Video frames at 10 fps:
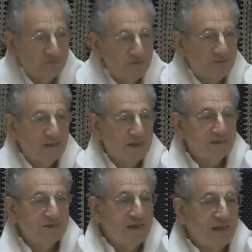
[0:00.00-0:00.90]
Right.
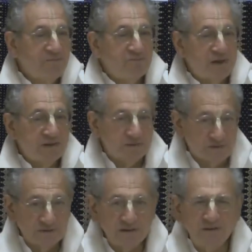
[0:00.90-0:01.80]
So that impressed
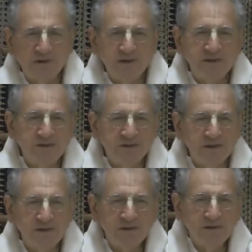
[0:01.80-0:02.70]
her. Is that right,
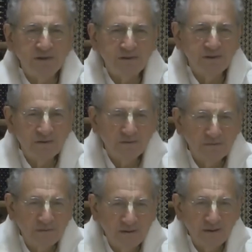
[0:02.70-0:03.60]
Dhananjaya?
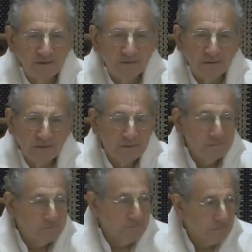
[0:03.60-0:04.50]
yeah.
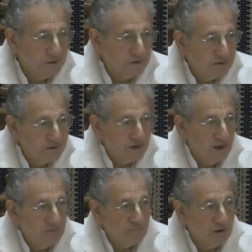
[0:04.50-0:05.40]
She
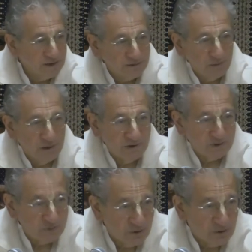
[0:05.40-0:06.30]
got impressed by the
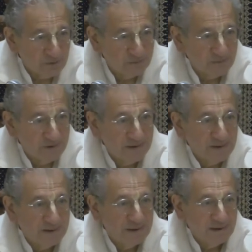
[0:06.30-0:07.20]
soil.
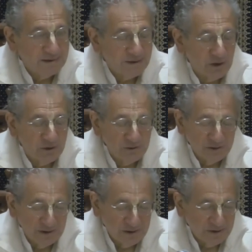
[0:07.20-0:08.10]
So
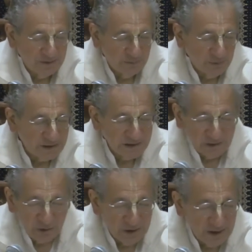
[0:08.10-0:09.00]
what does
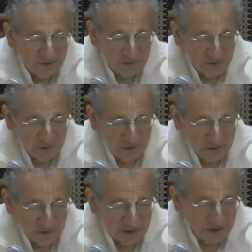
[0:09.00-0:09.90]
soil have to do with
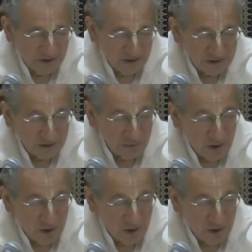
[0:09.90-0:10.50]
Krishna consciousness?